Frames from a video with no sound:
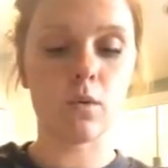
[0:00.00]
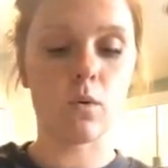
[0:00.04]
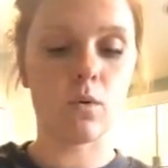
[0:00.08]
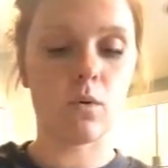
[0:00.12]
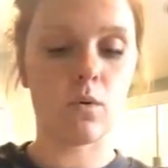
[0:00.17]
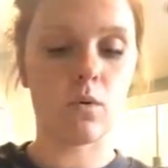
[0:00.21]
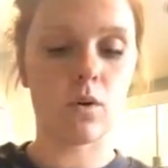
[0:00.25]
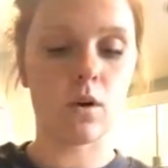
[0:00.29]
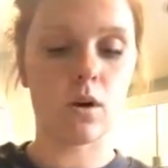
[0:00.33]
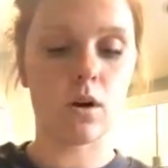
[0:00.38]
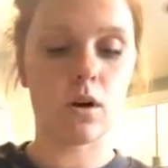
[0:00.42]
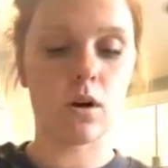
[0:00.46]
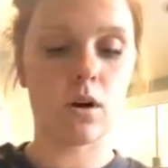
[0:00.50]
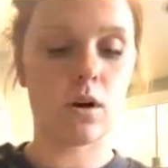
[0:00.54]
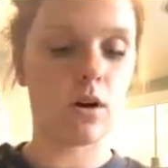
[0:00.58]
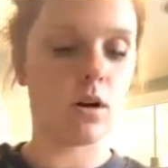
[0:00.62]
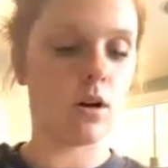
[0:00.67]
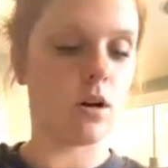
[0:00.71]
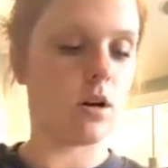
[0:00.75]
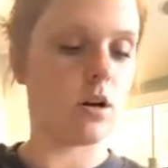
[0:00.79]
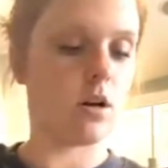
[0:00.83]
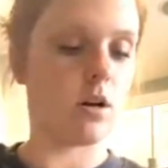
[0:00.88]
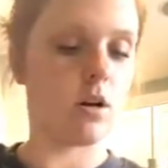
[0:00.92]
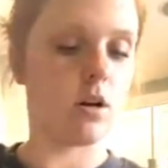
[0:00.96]

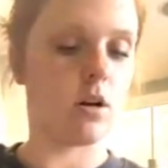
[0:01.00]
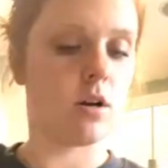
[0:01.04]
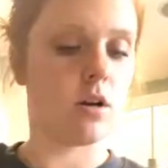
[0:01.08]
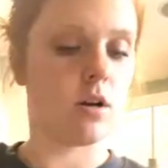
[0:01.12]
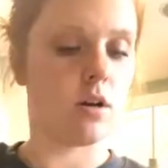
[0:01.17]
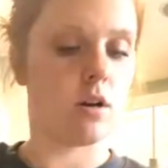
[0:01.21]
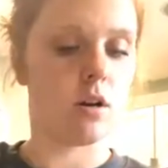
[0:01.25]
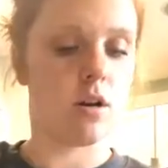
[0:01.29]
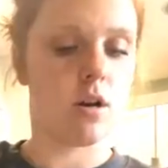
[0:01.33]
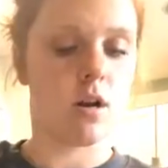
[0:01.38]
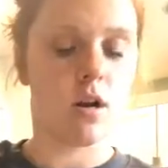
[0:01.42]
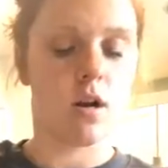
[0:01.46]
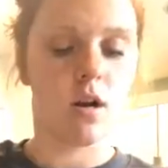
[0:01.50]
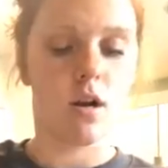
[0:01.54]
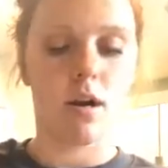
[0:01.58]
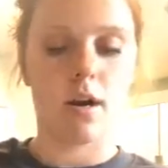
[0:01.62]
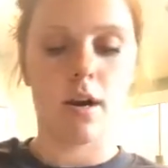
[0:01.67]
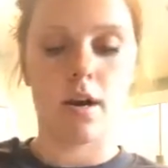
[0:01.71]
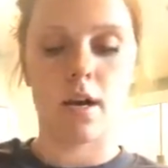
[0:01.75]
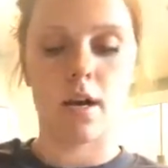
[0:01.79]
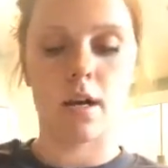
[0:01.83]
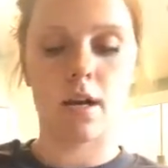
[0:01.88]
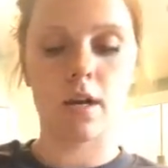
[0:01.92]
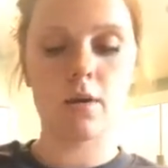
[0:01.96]
or
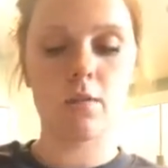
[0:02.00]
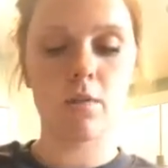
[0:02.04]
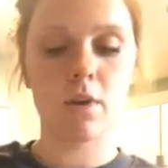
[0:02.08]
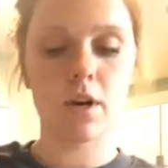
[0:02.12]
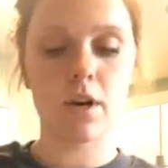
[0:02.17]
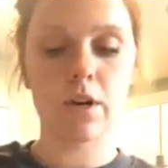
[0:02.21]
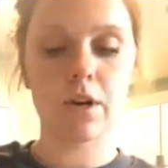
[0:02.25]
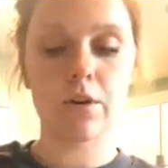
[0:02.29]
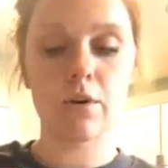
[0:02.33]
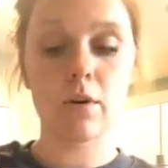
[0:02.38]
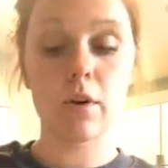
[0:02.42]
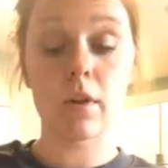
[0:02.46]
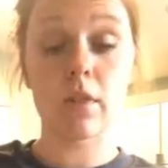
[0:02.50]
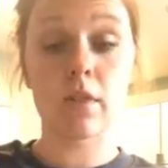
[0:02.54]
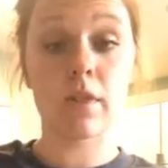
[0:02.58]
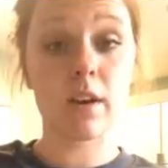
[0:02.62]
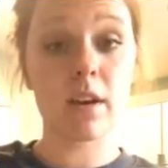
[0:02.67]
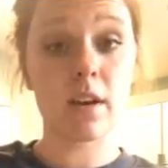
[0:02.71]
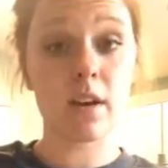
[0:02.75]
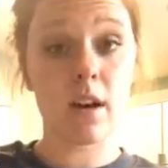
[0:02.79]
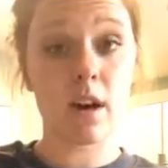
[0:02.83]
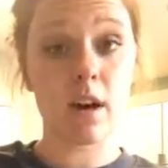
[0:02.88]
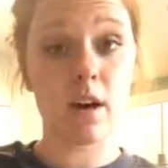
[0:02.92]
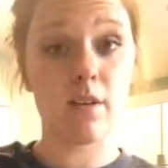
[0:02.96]
anywhere you can
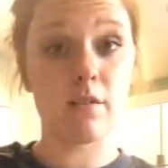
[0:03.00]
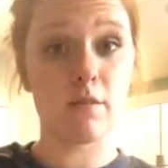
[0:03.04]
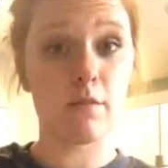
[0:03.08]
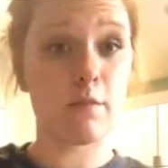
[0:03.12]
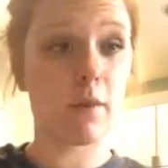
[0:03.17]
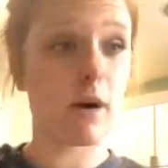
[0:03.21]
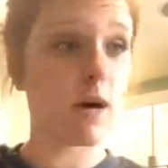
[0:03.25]
think of.